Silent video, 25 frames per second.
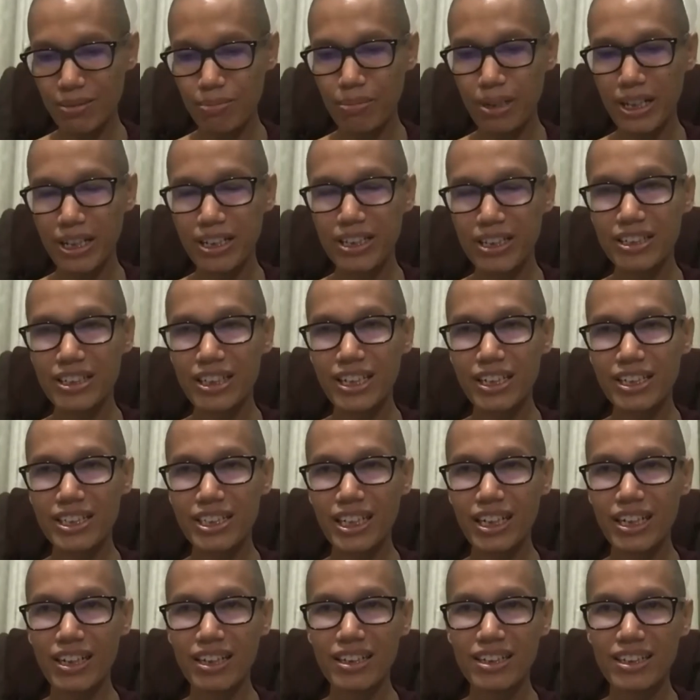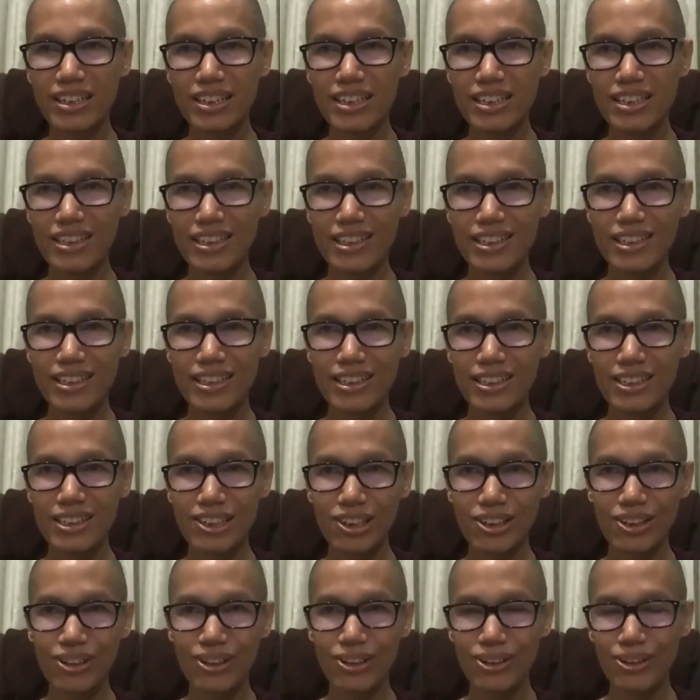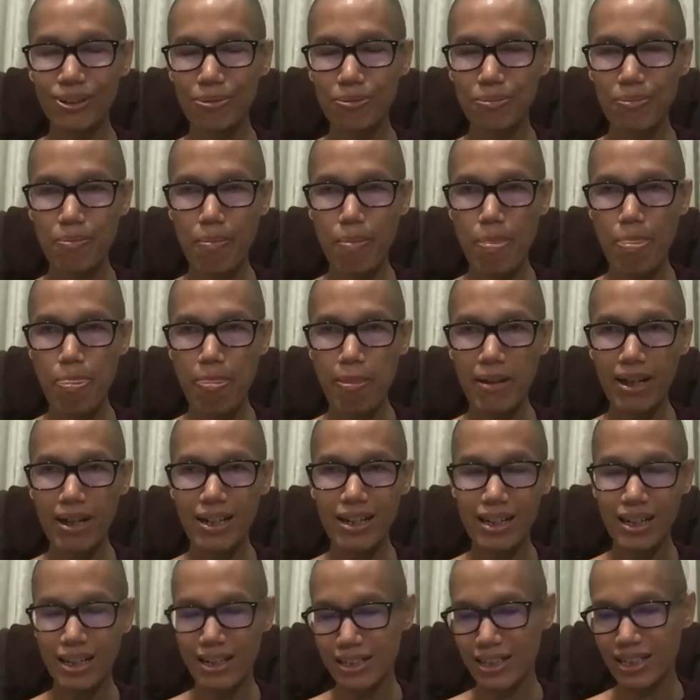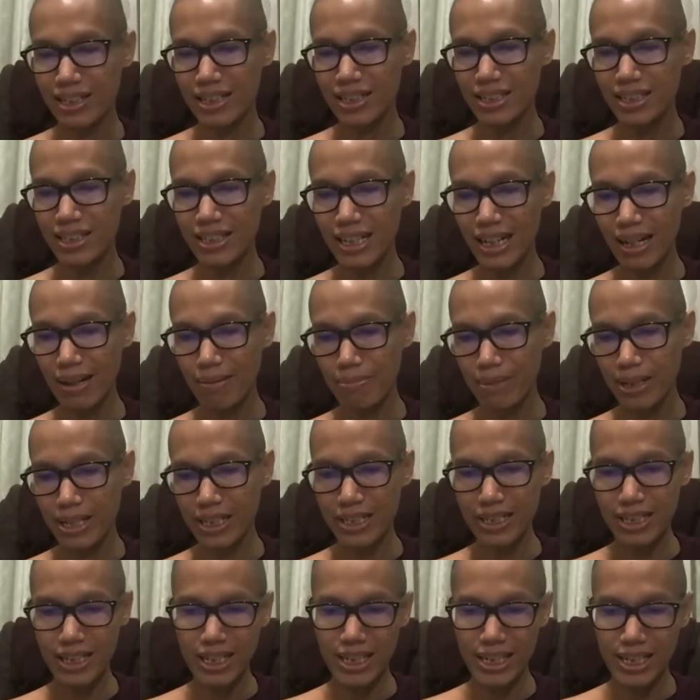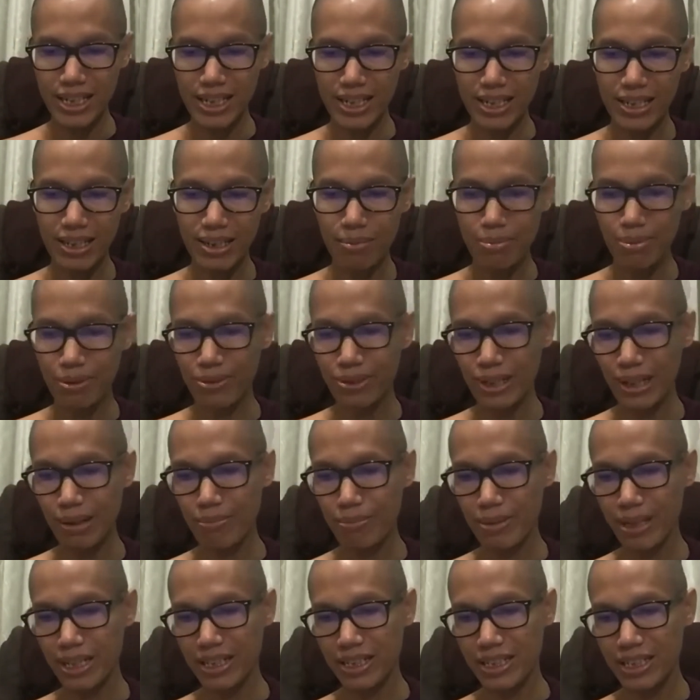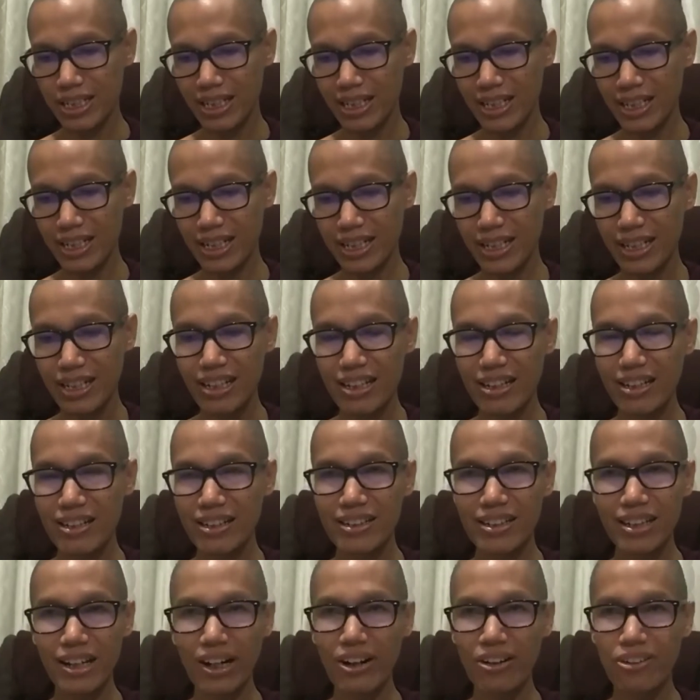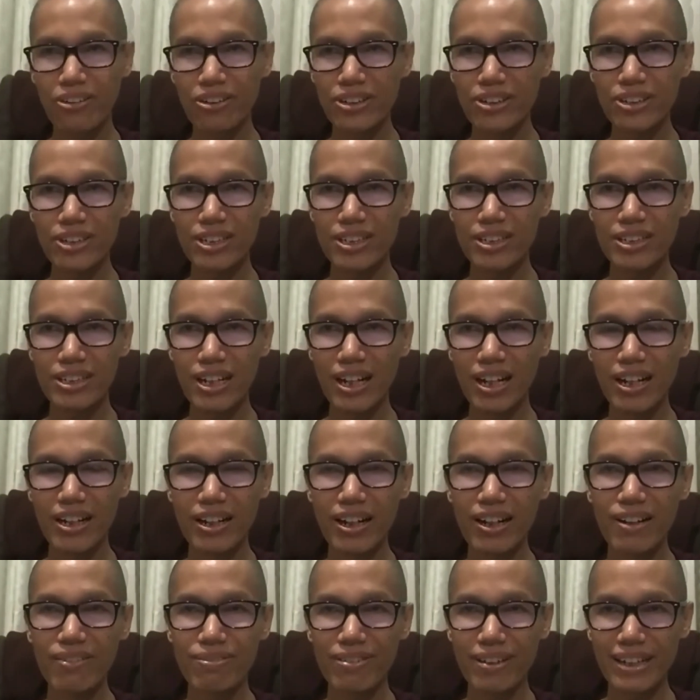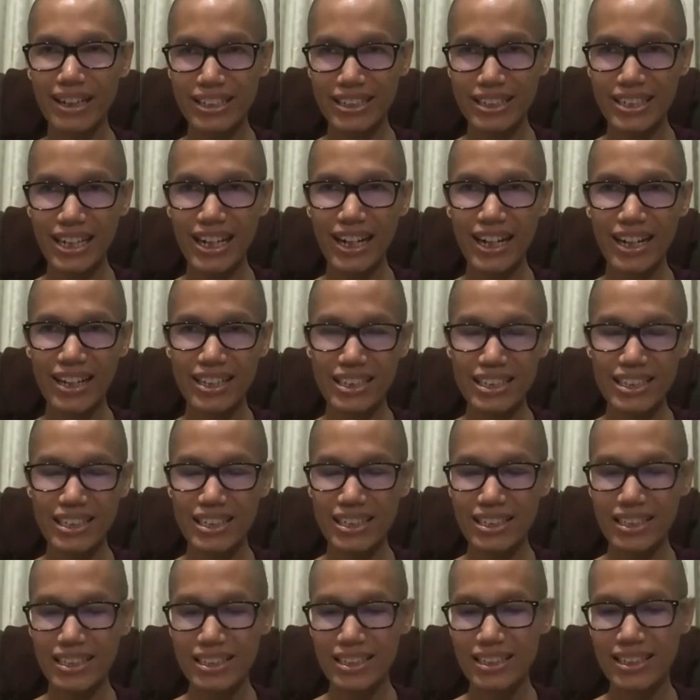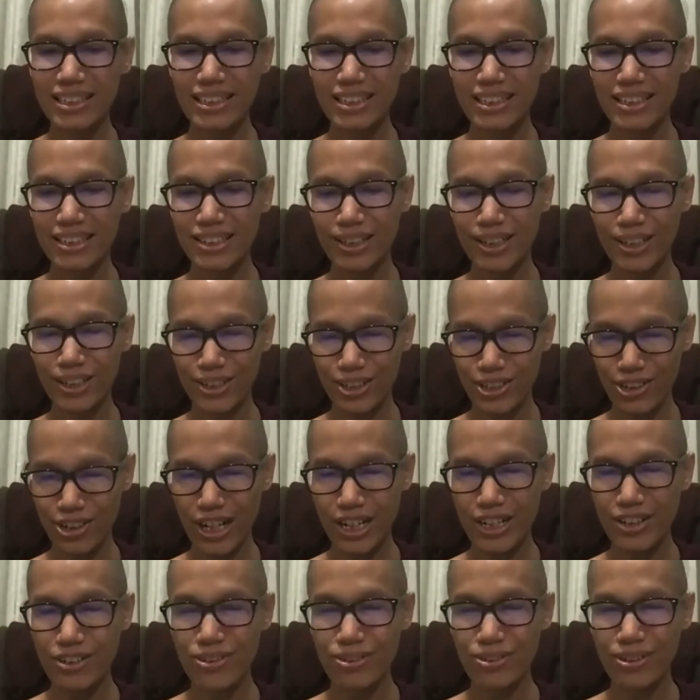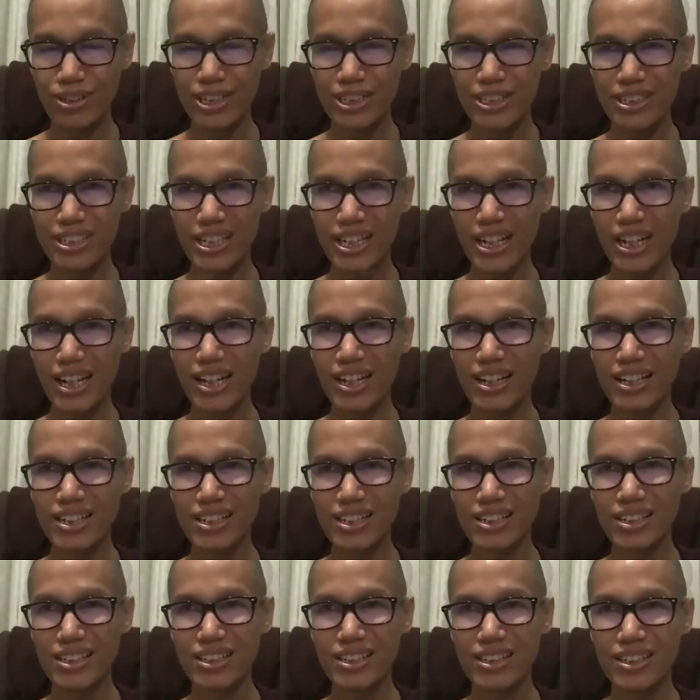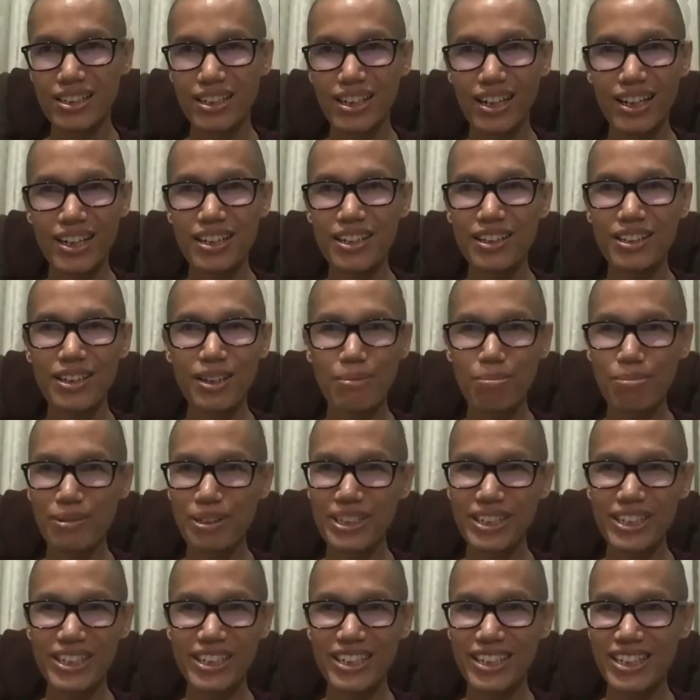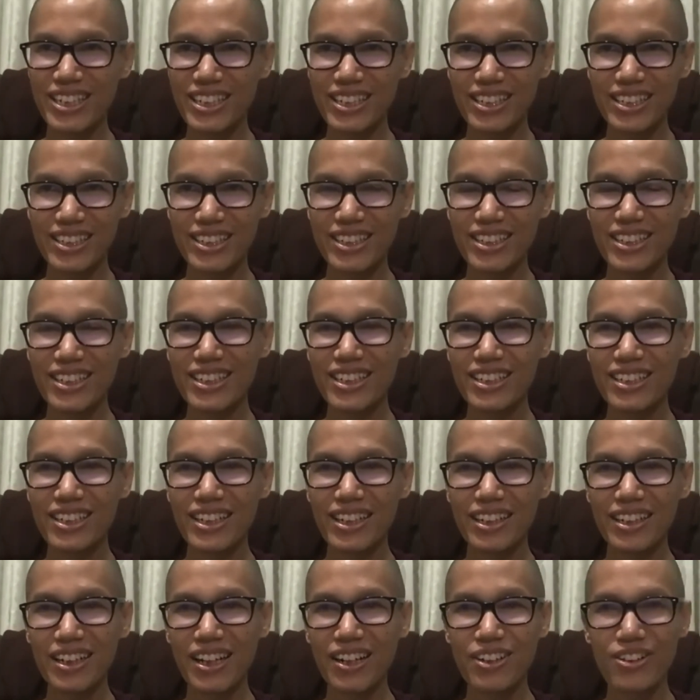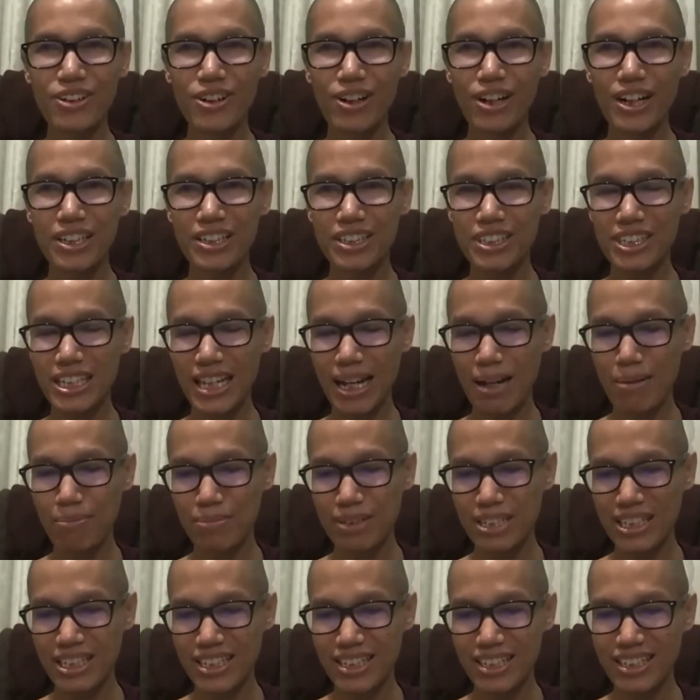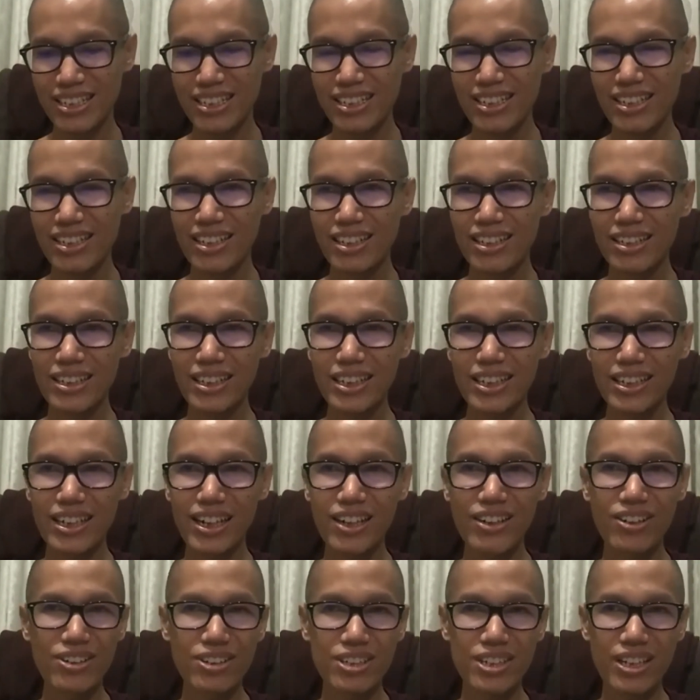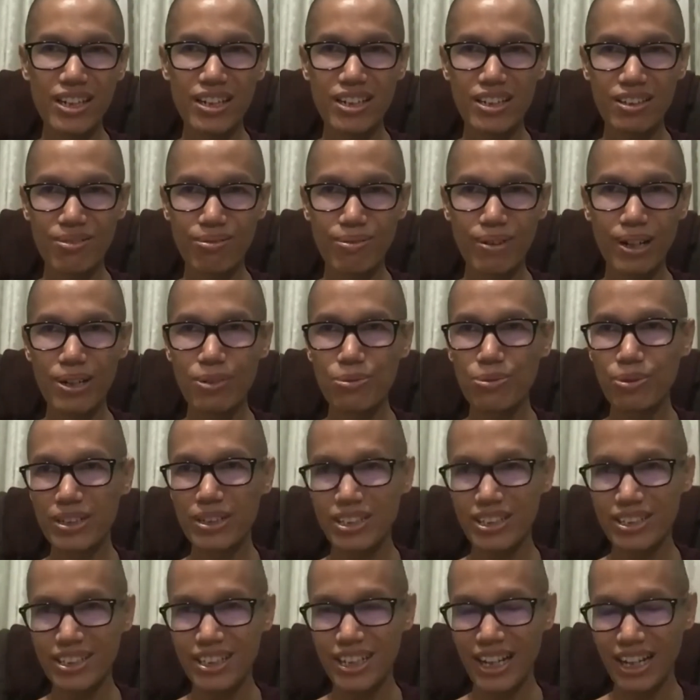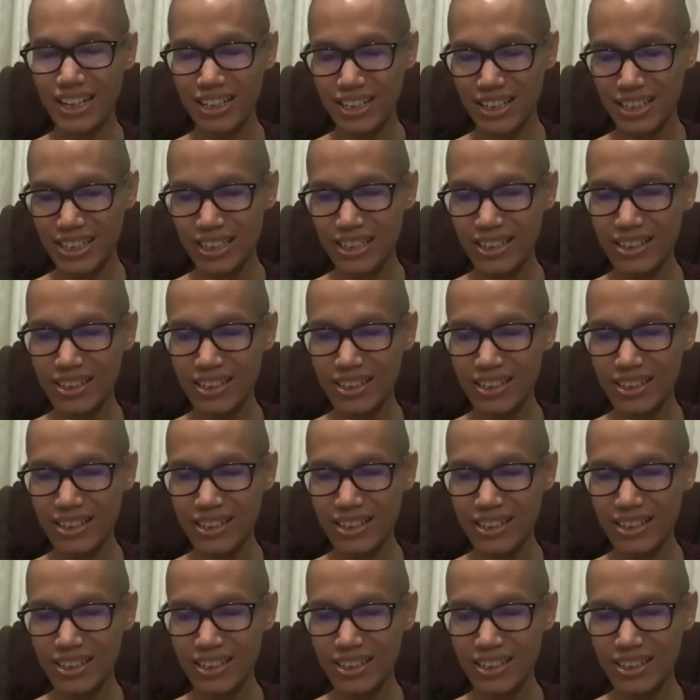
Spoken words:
meditation. So the teacher may say, the Buddha may say, there is a jhana factors. They're trying to discern at the beginning. They cannot accept. They cannot satisfy with that.